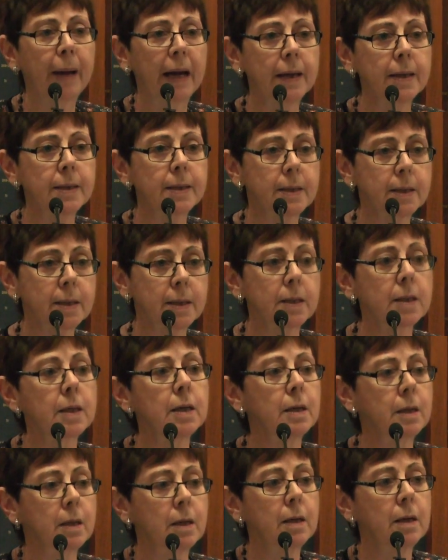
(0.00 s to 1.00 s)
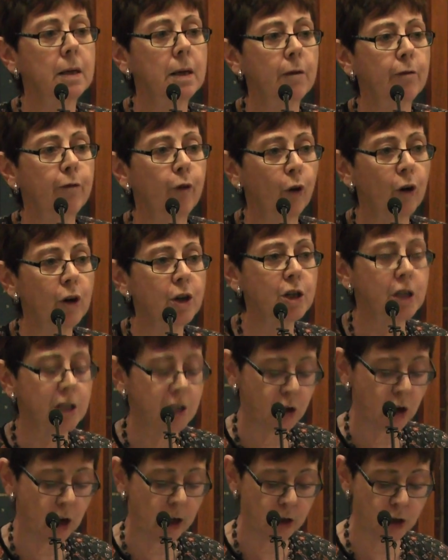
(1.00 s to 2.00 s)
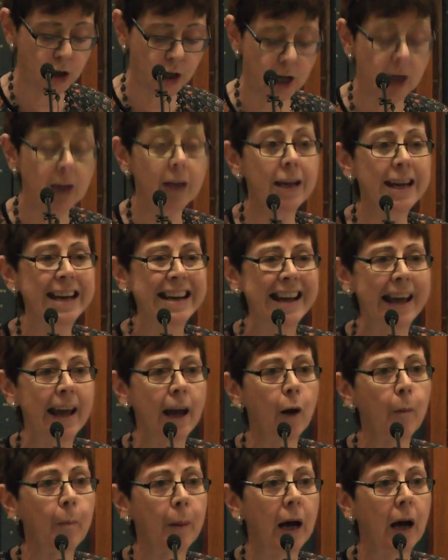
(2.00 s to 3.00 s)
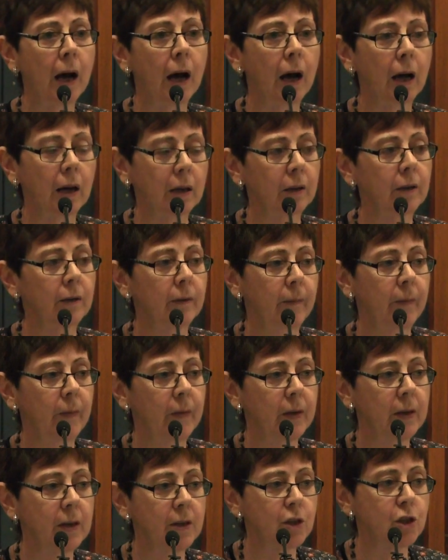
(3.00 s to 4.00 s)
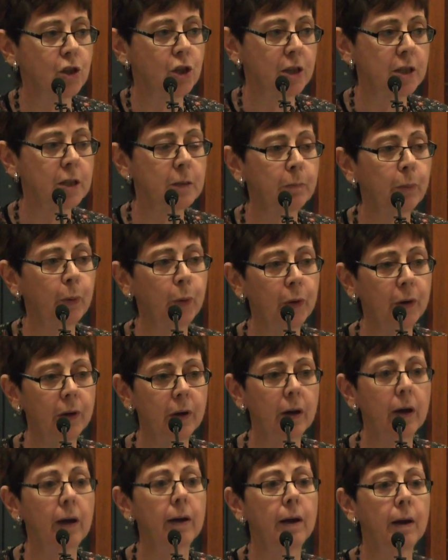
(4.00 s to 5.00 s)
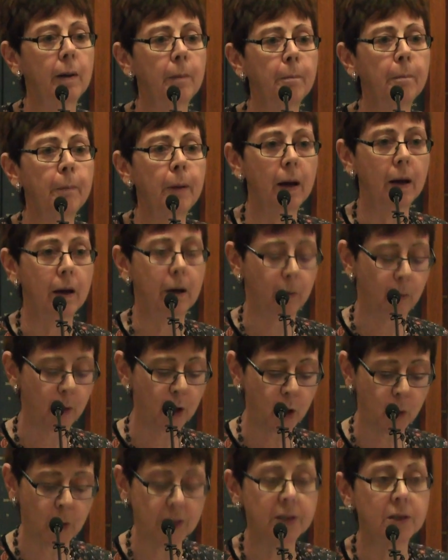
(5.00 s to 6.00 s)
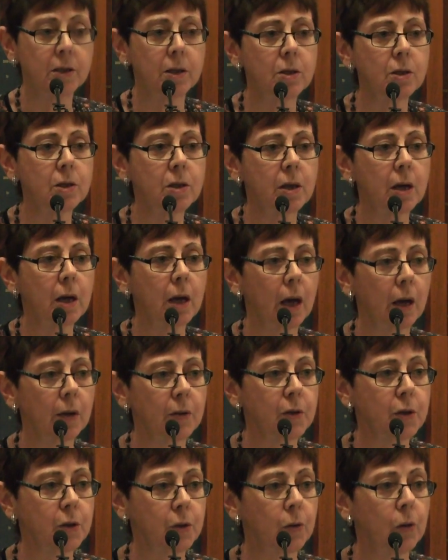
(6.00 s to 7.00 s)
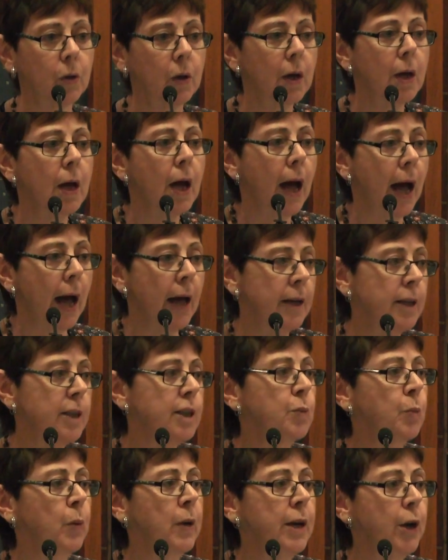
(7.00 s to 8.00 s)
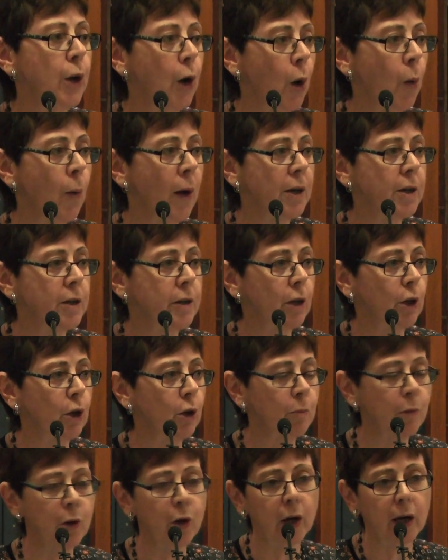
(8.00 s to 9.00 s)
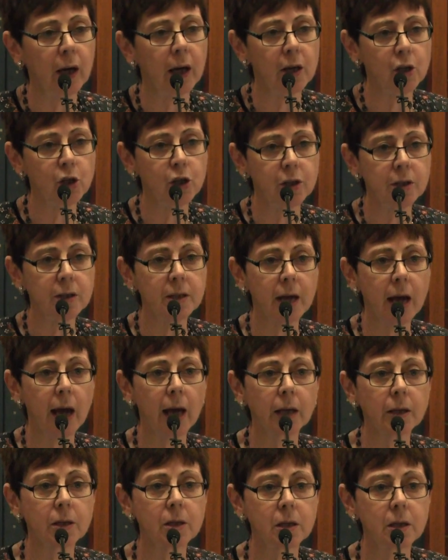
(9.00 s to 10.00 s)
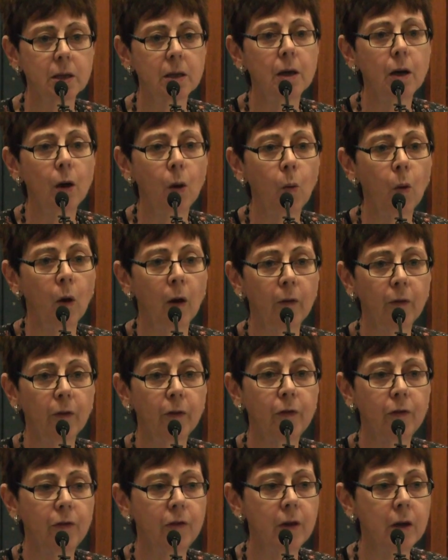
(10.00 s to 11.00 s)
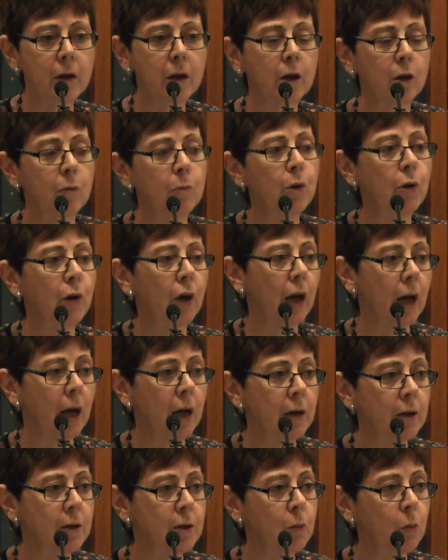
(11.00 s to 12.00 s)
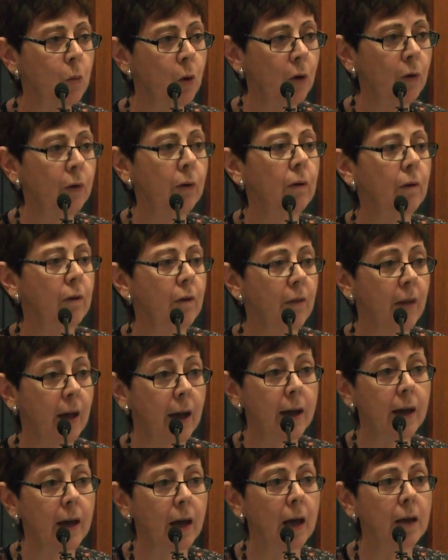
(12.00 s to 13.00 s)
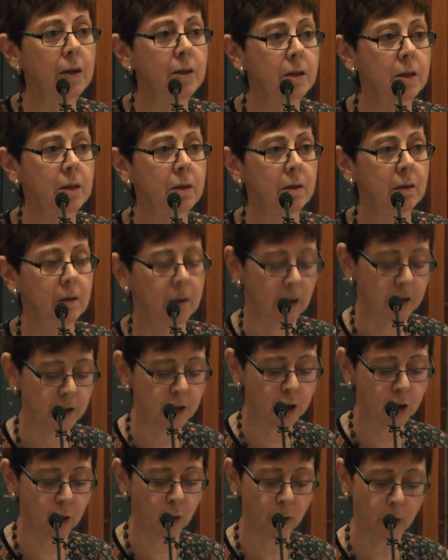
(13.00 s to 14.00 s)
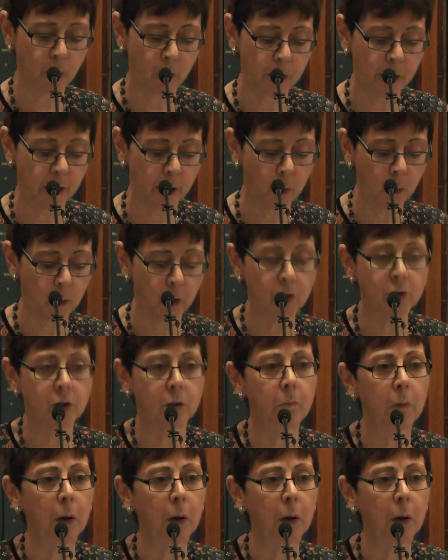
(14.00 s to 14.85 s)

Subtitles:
base for its structure in our park. It's just put a request into the council. And as we know under the Communications Act, what the communicators want, they get. I saw it when I worked at